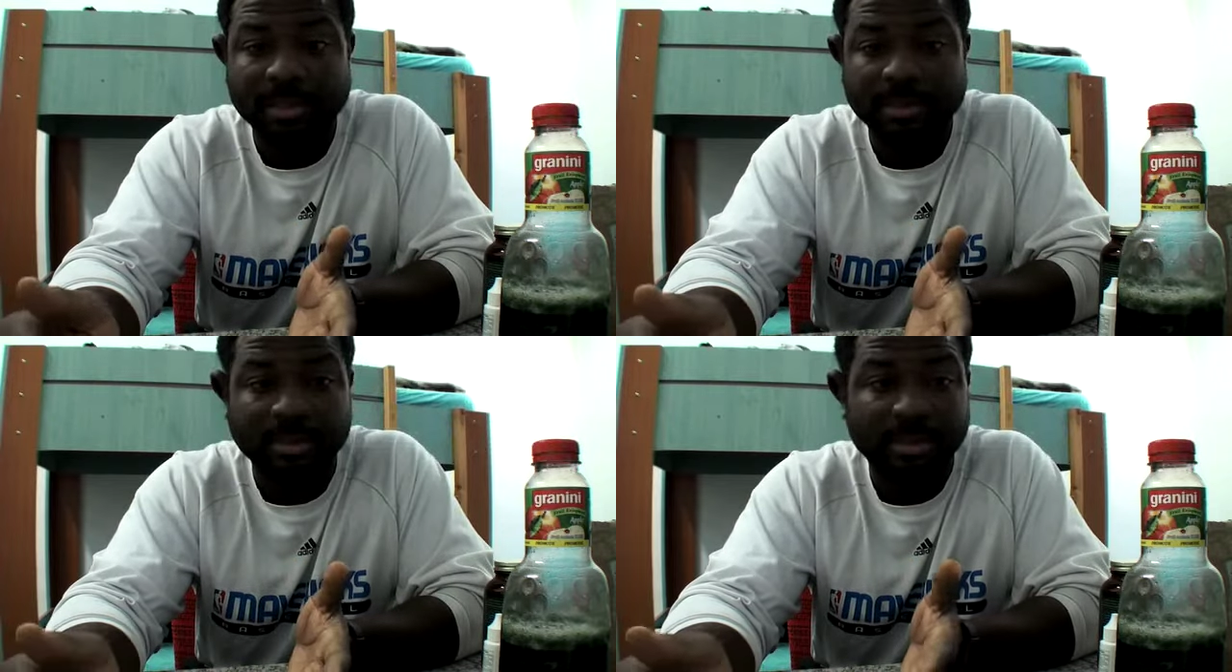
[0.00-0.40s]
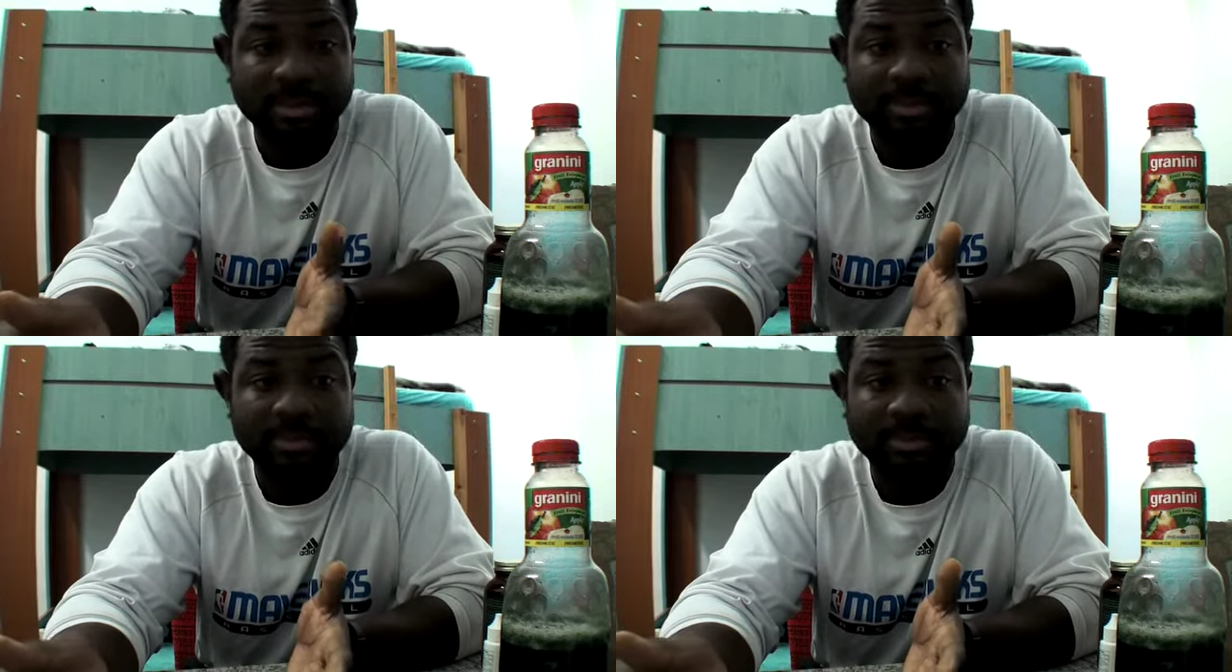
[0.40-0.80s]
you
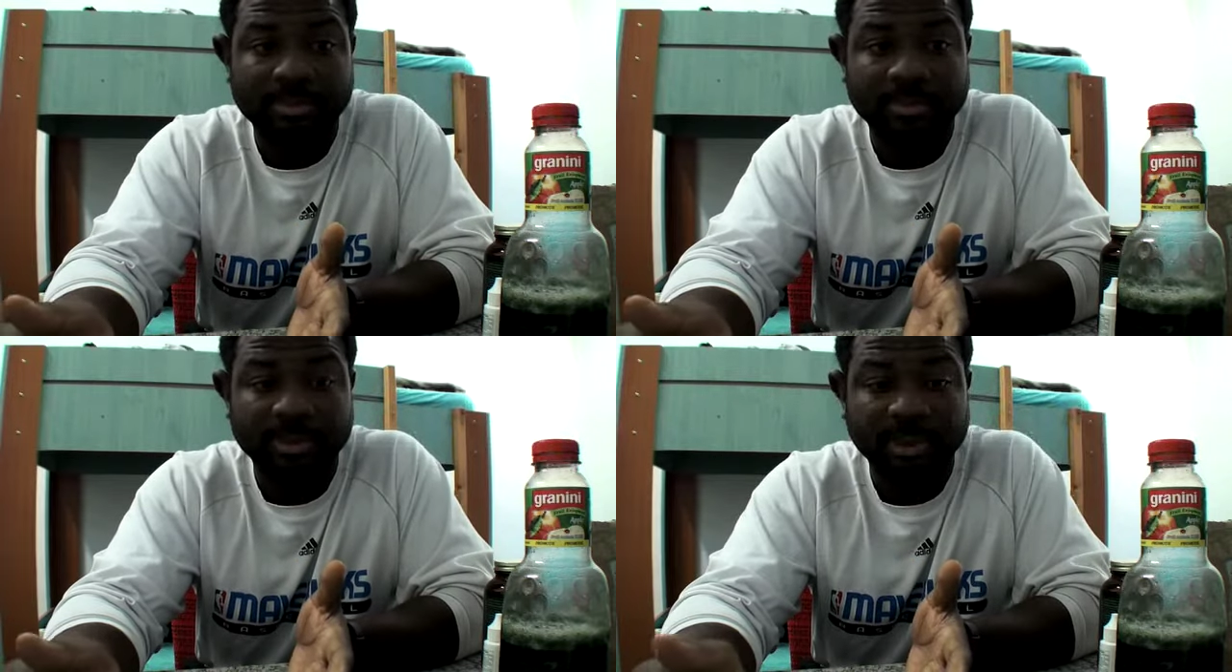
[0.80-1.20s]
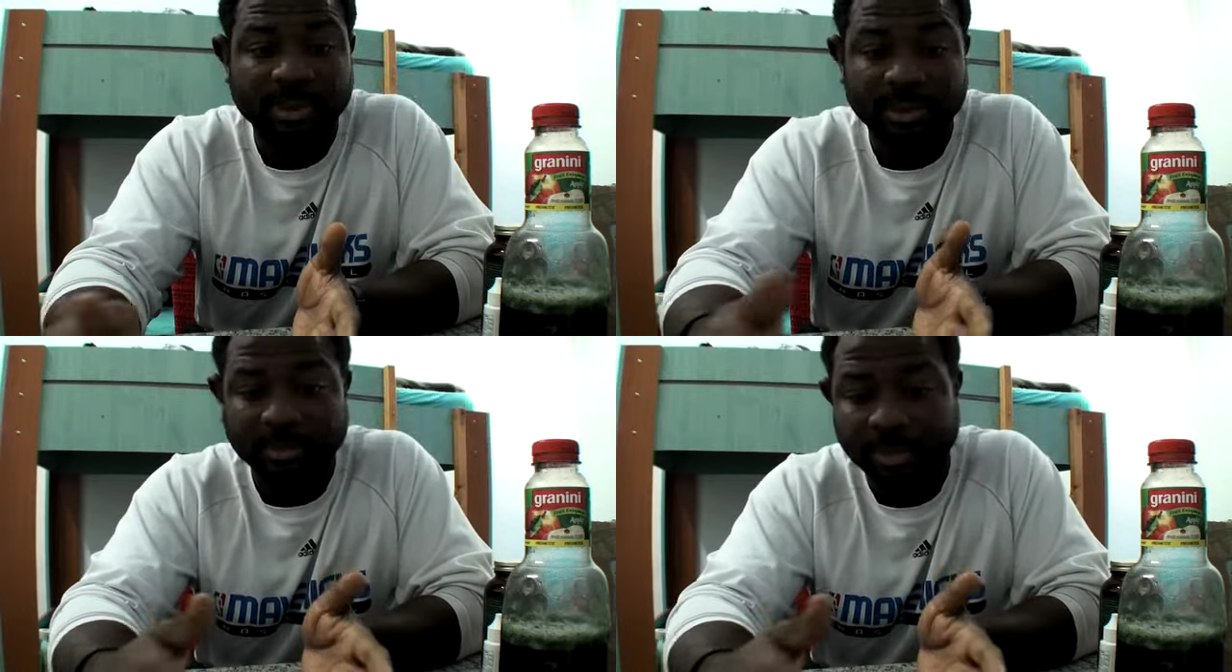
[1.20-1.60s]
know,
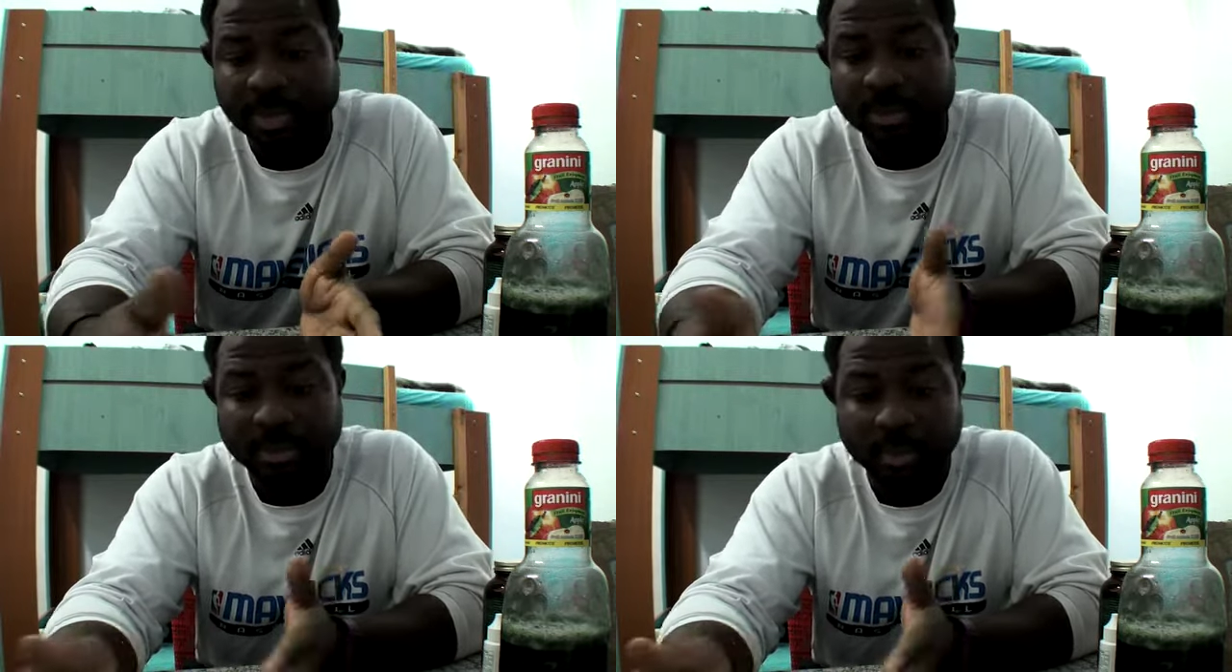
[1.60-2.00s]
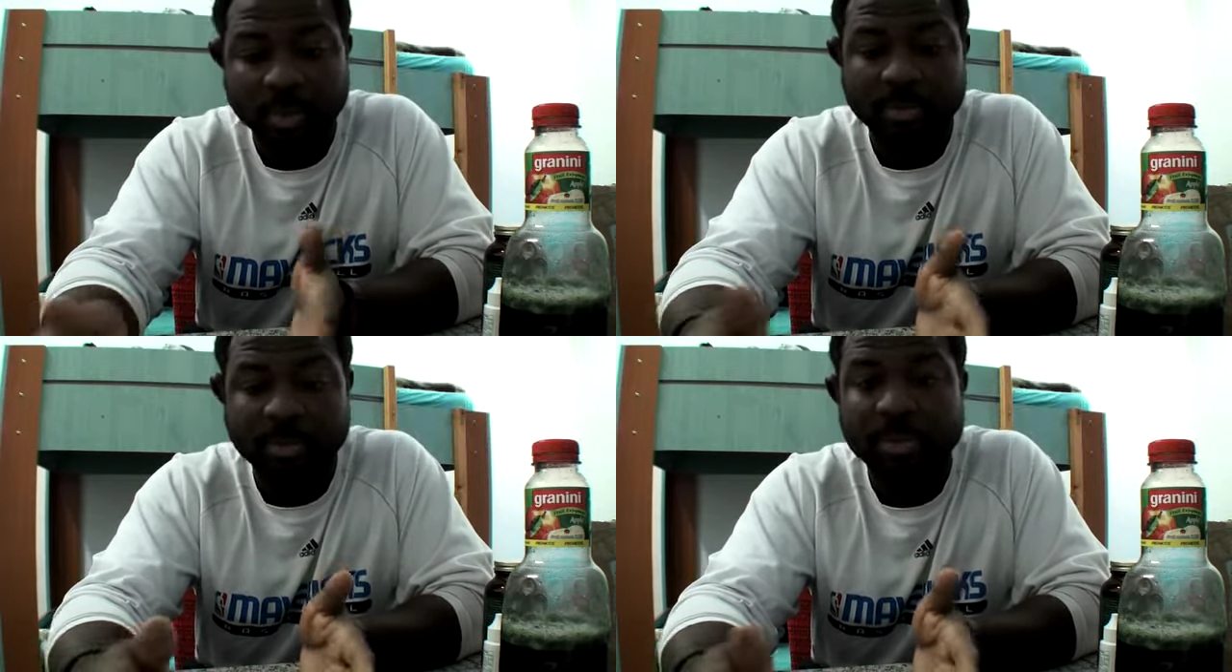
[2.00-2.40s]
depending on
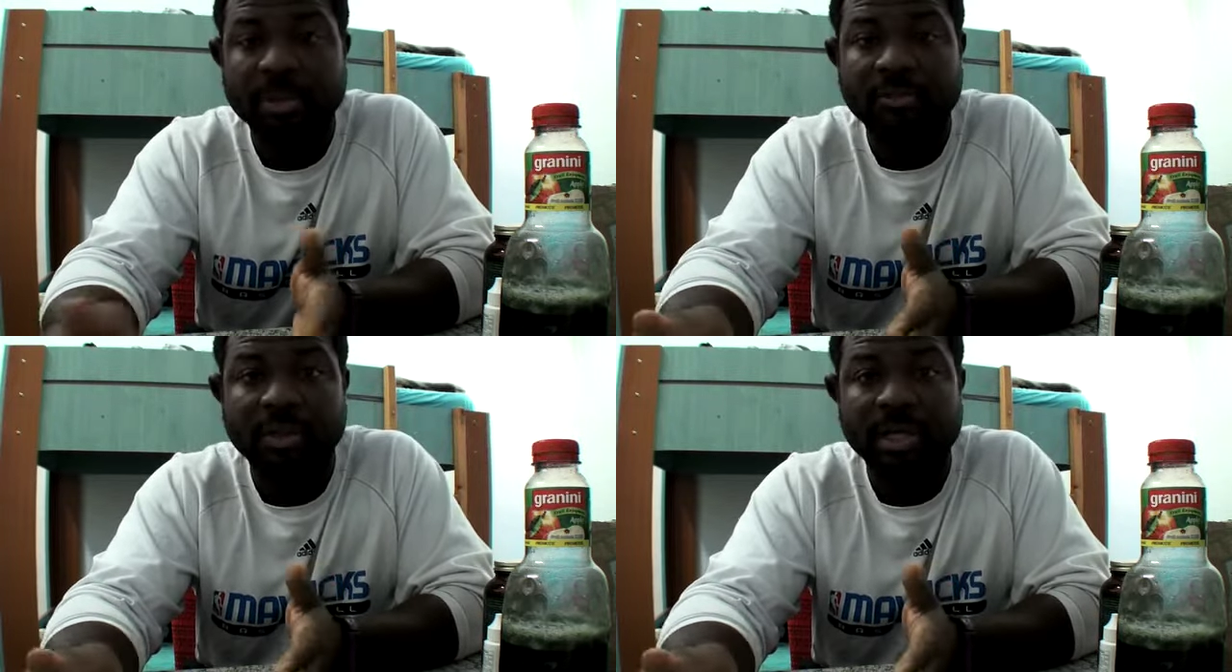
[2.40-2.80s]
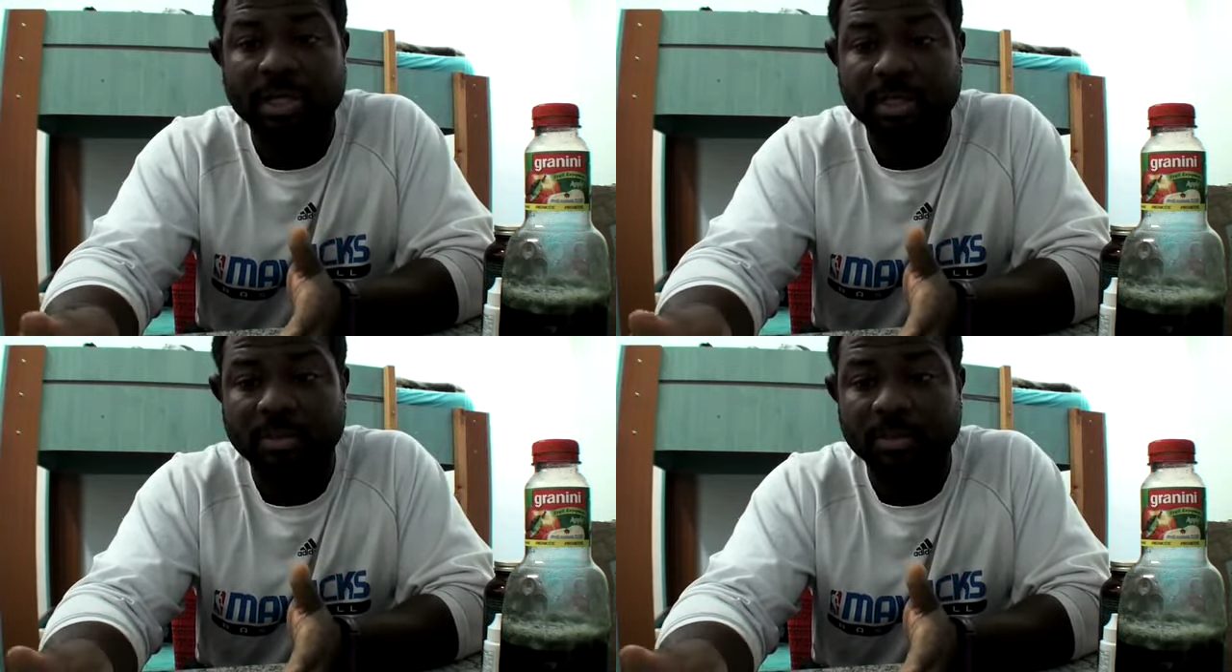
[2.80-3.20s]
what part of
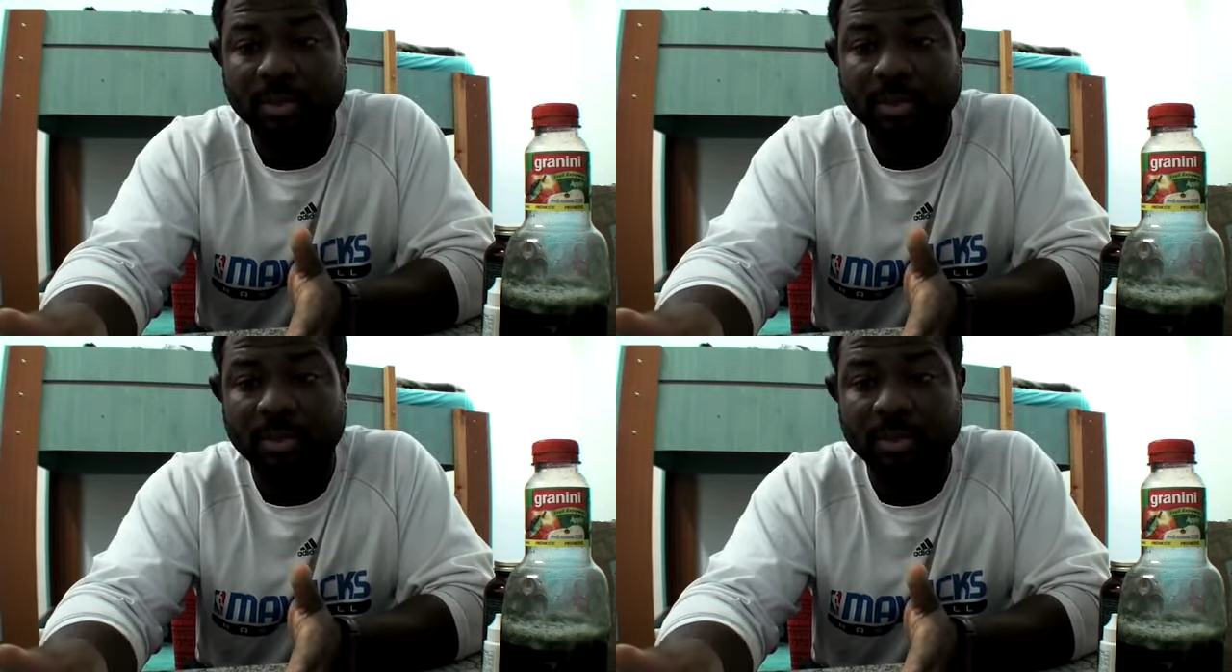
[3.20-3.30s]
training